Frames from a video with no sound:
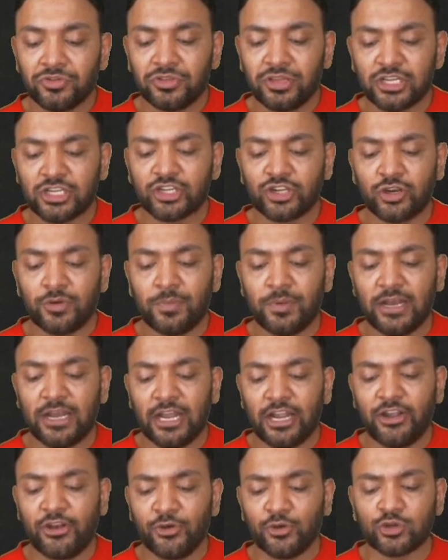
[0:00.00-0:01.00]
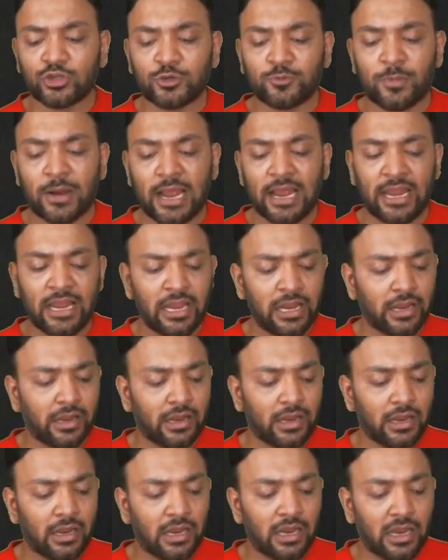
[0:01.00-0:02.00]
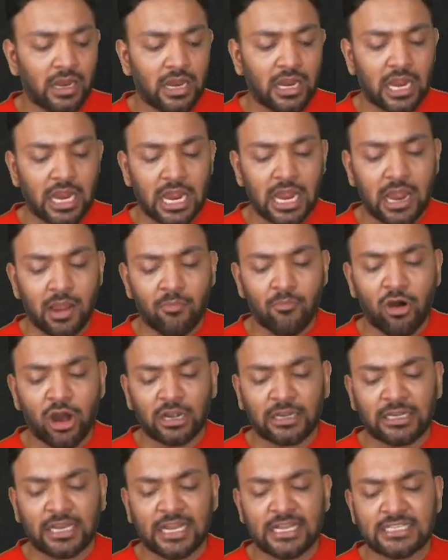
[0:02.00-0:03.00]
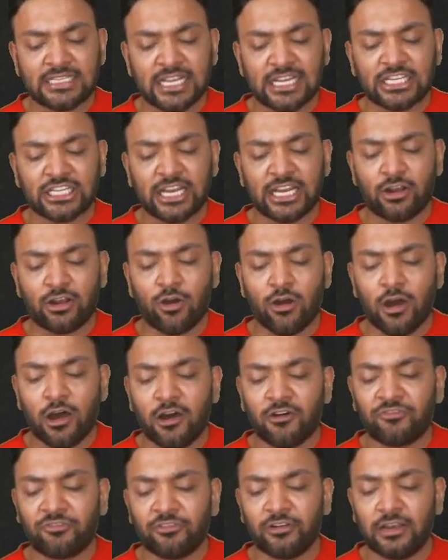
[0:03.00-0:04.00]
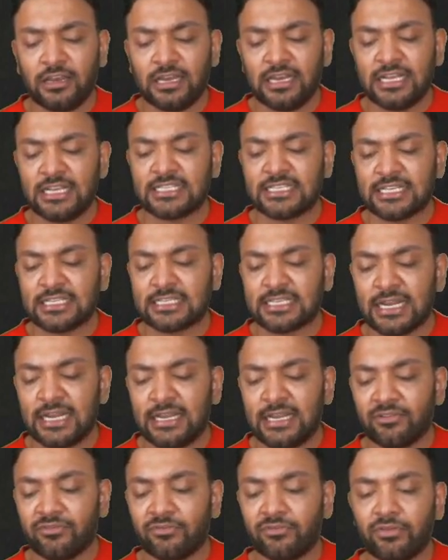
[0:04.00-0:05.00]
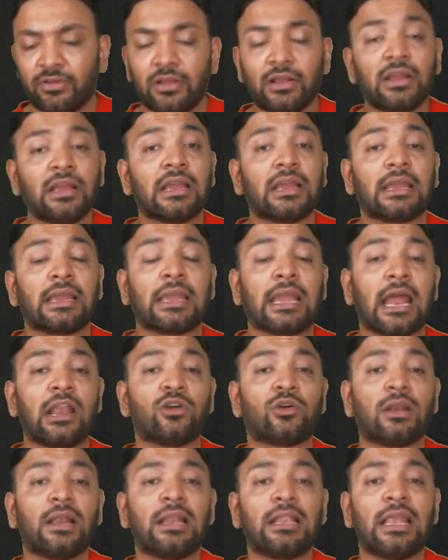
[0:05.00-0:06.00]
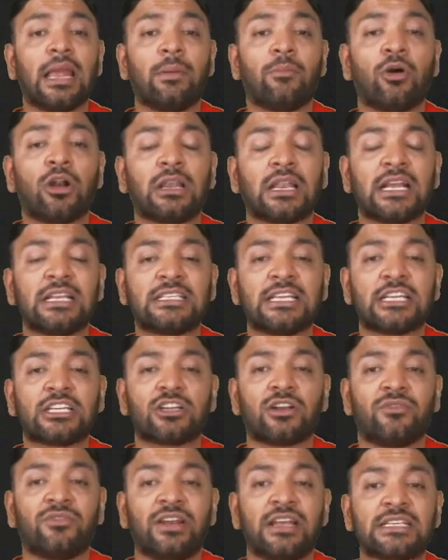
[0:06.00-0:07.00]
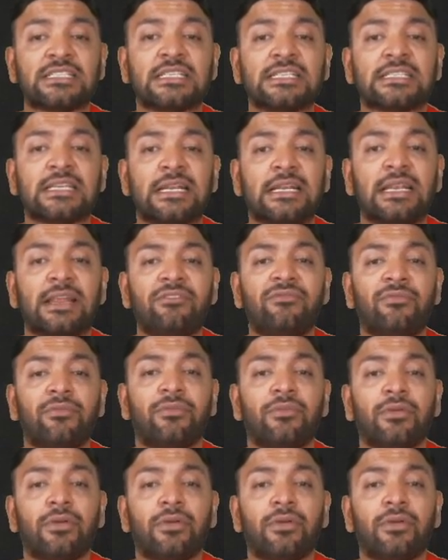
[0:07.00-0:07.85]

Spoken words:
This should be reduced by amortization of lease incentive. Calculate the amortization of lease incentive.